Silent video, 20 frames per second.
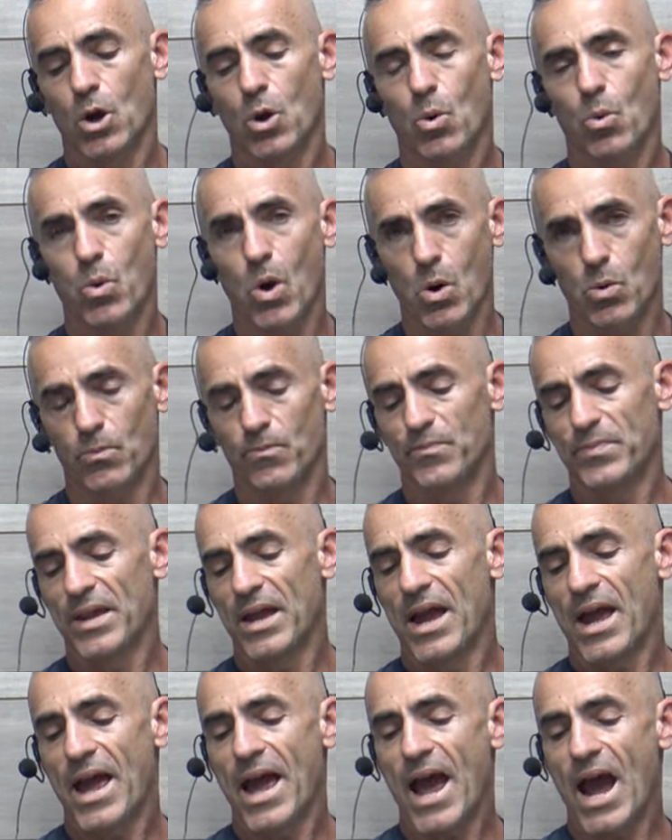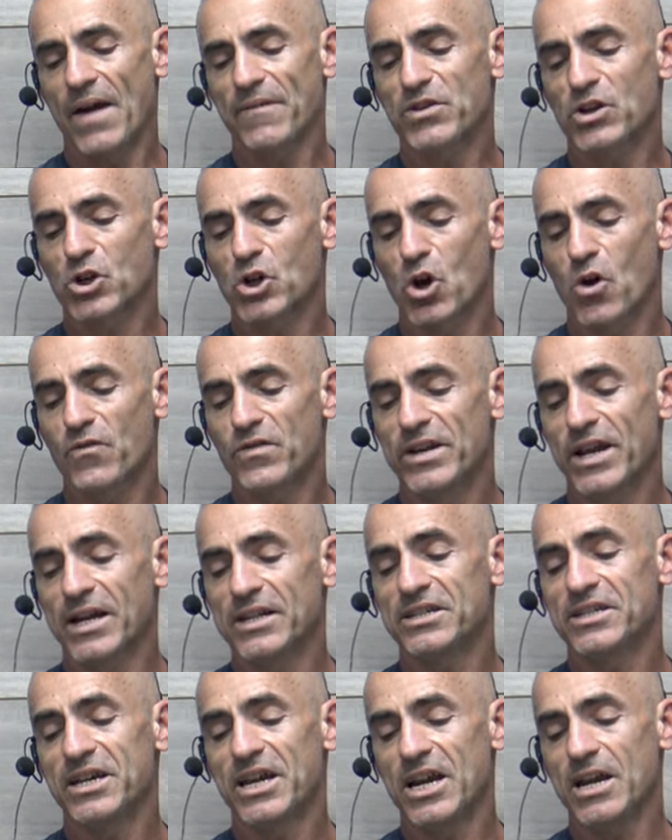Quote, "After
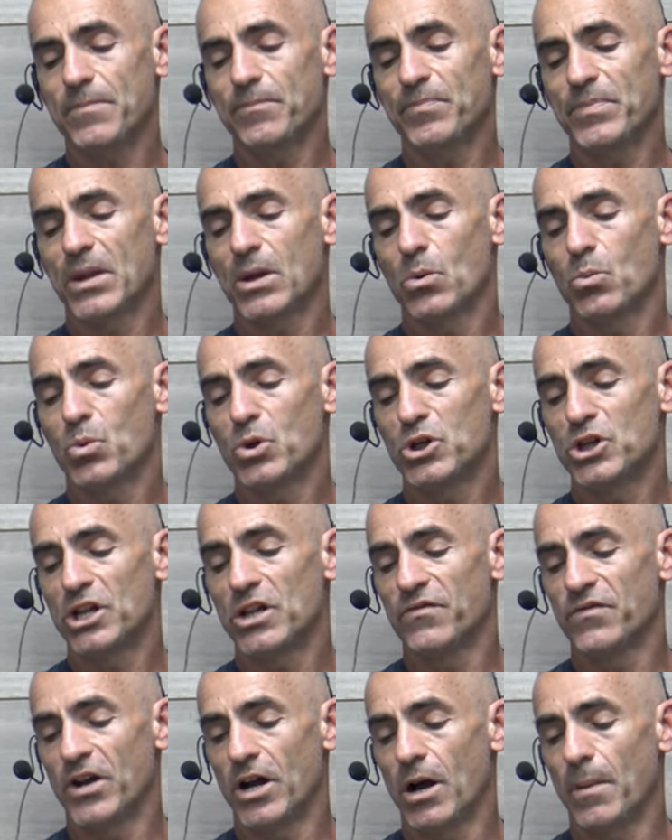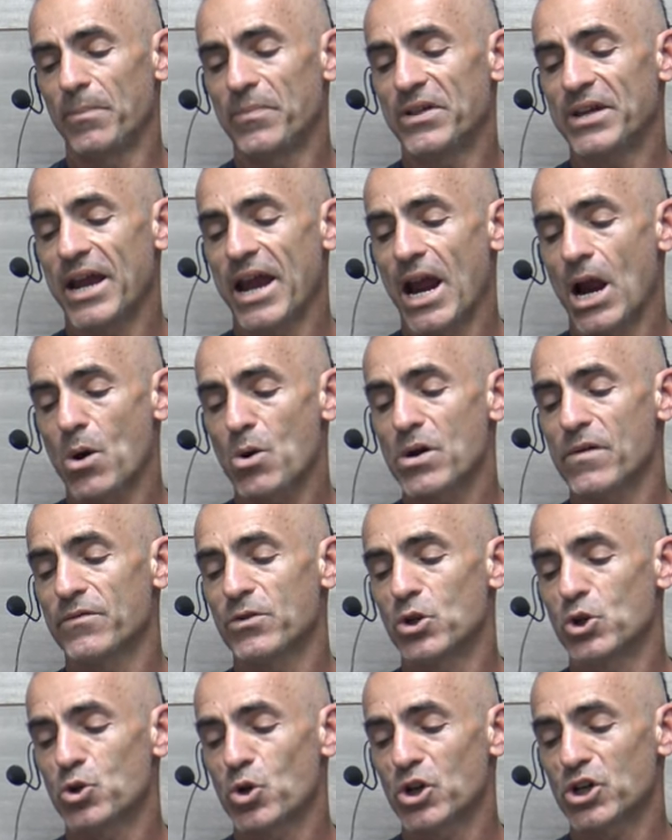COVID-19, we should develop the area of
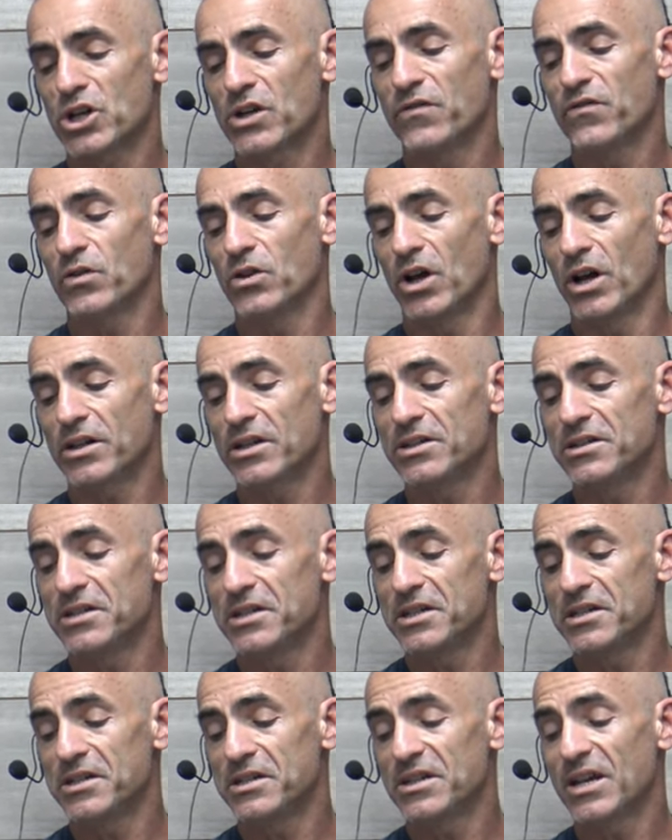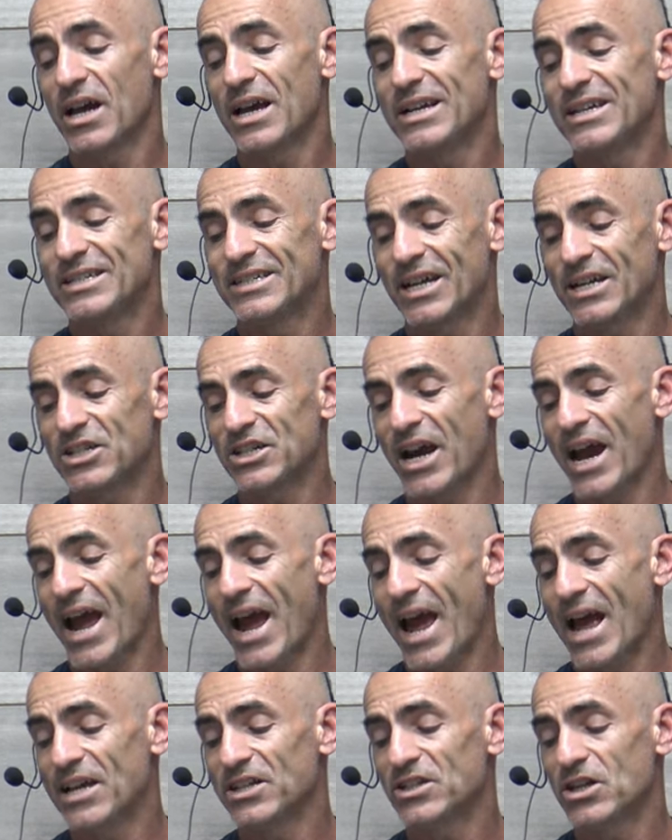nutrition for lung diseases such
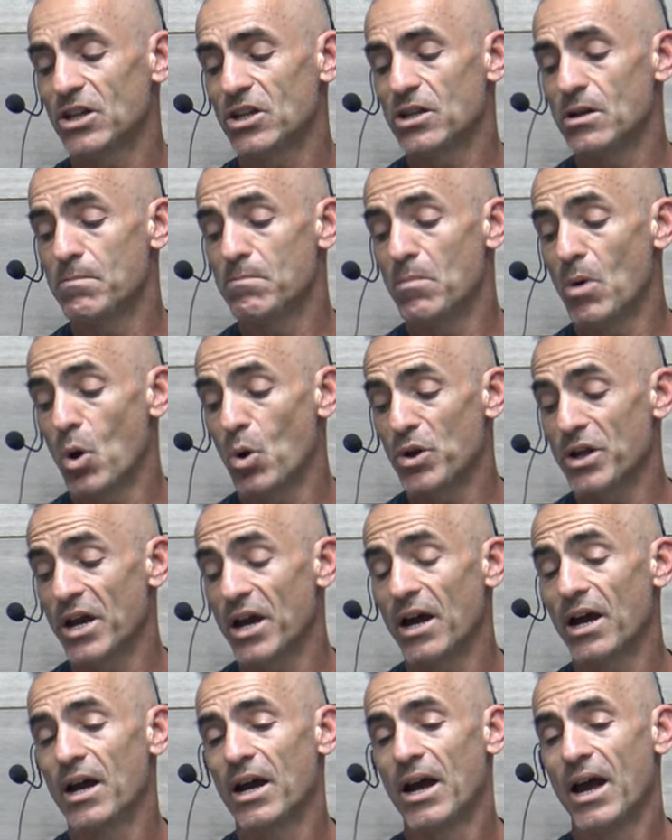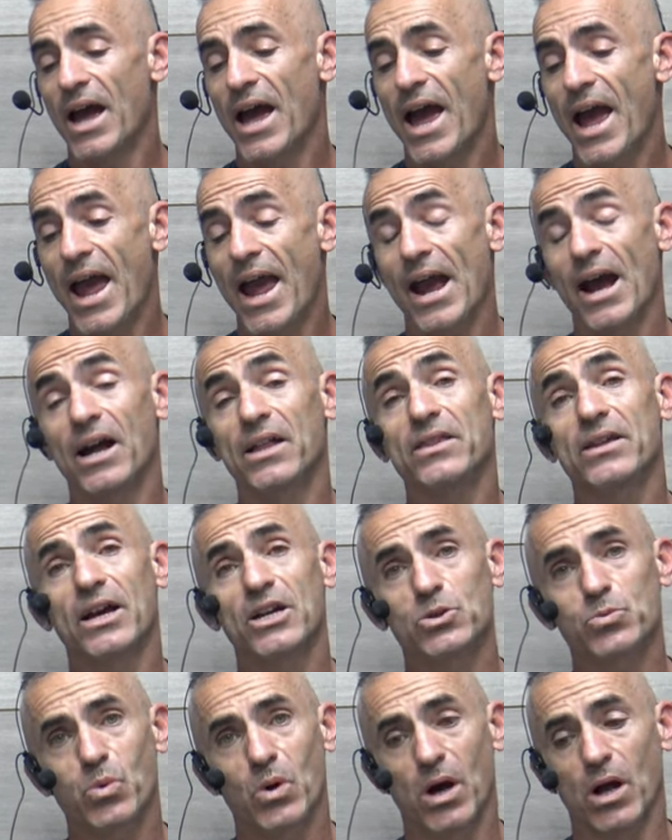as pneumonia and
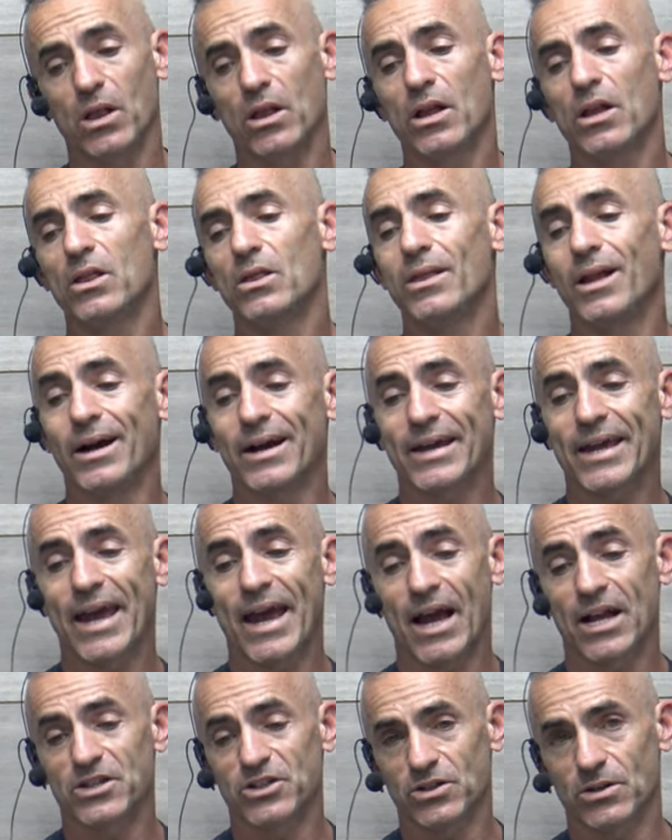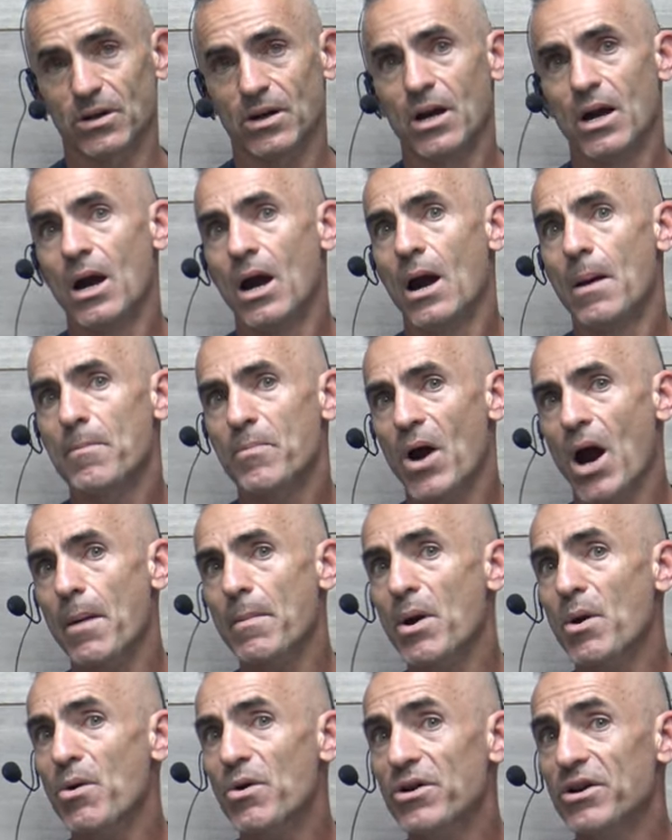as well lung cancer."
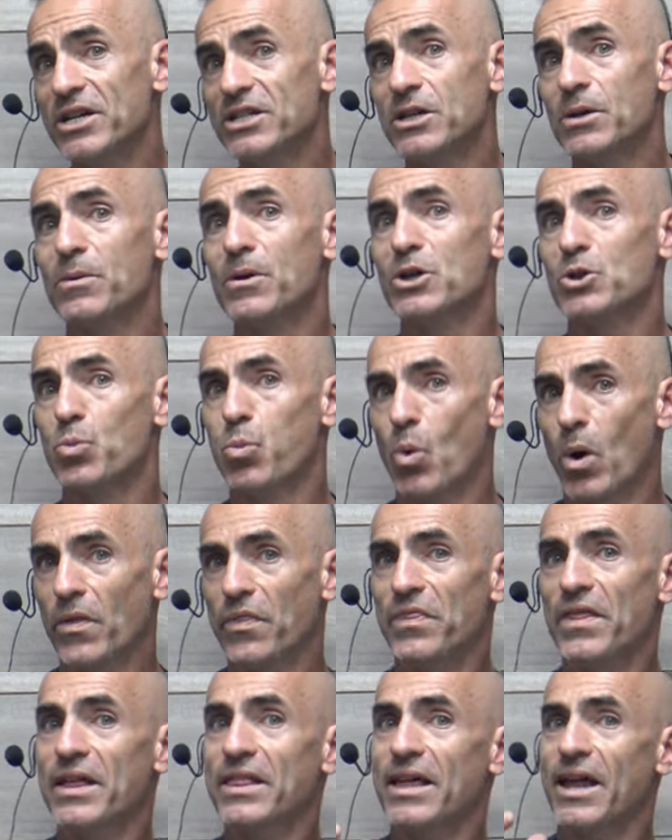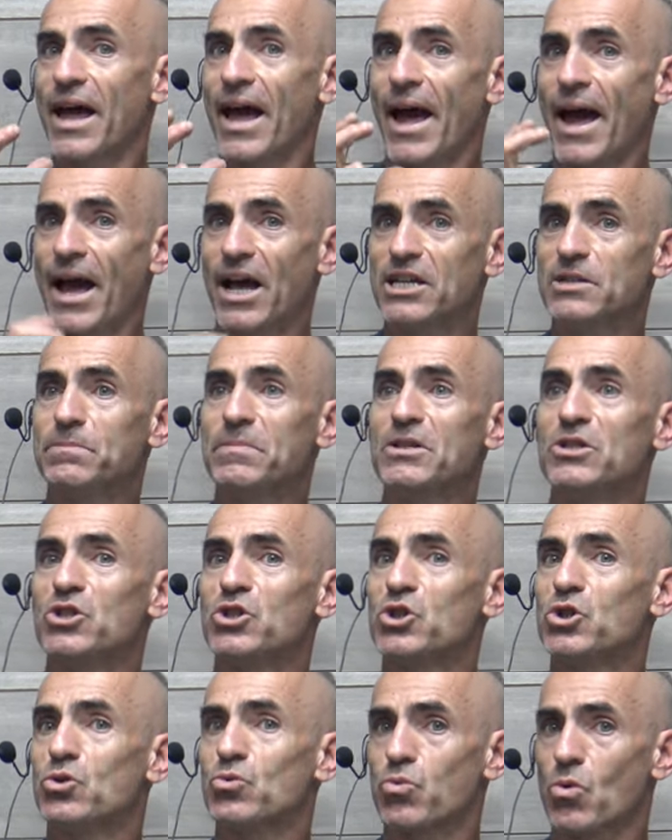Primary reason, because one thing that has been
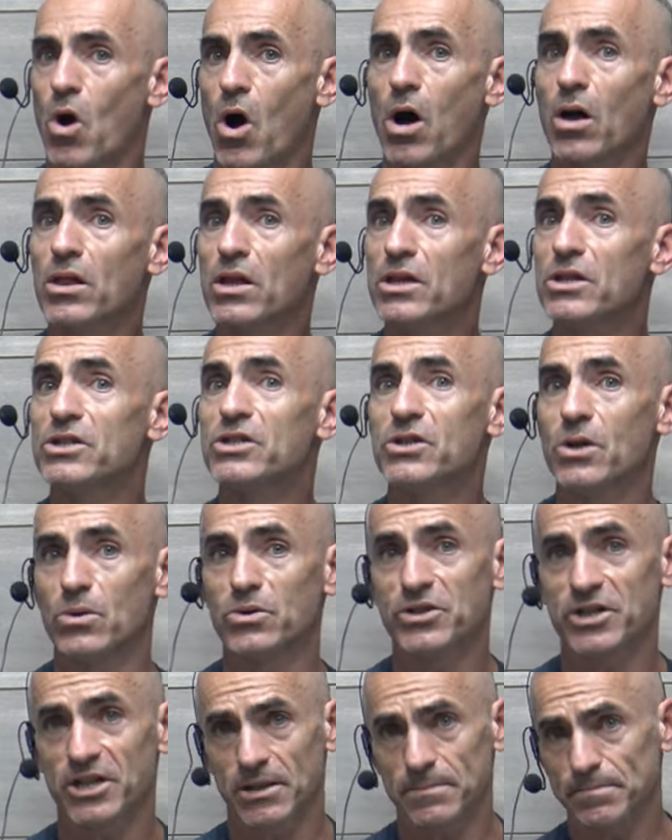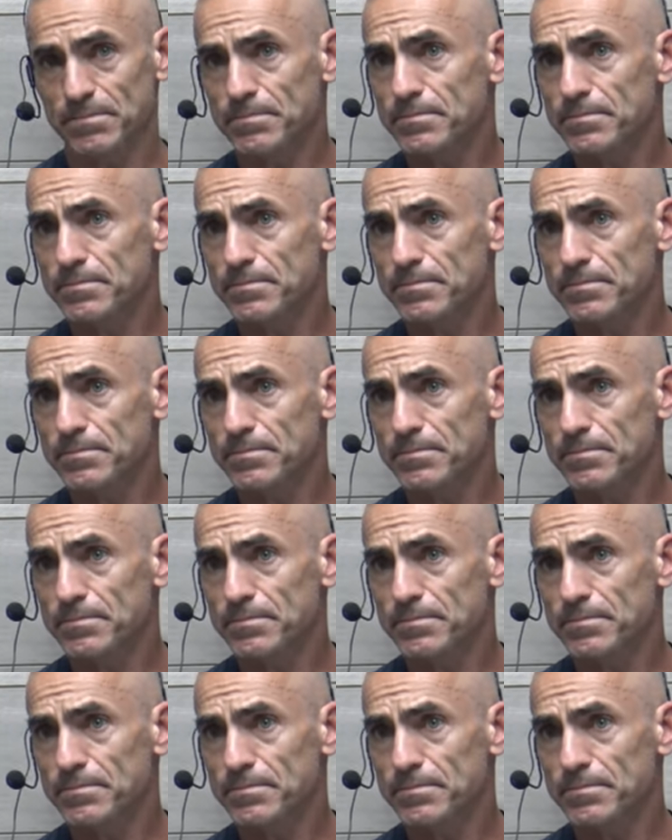strongly associated